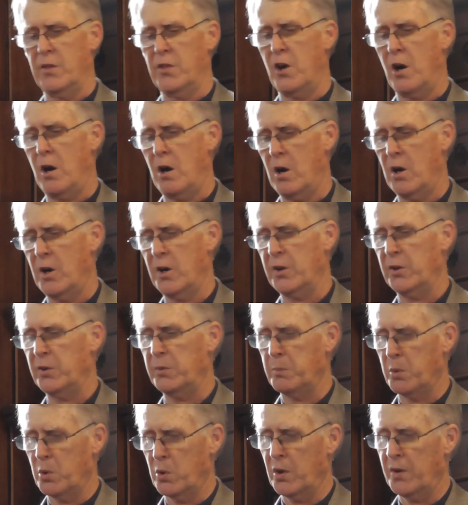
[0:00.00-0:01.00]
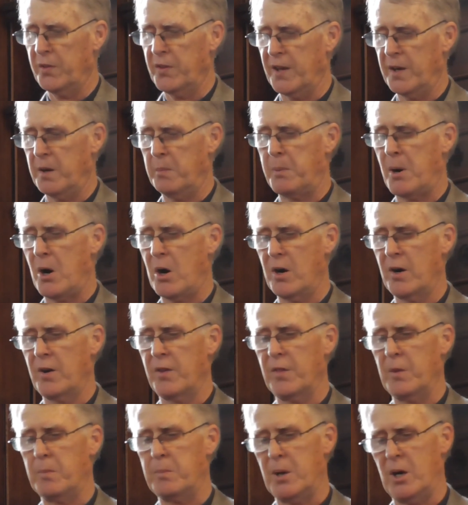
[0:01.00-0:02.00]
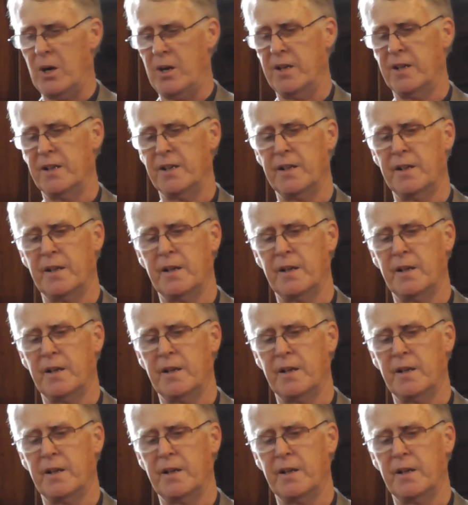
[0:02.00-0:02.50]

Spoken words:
the heart is more than a part of the body.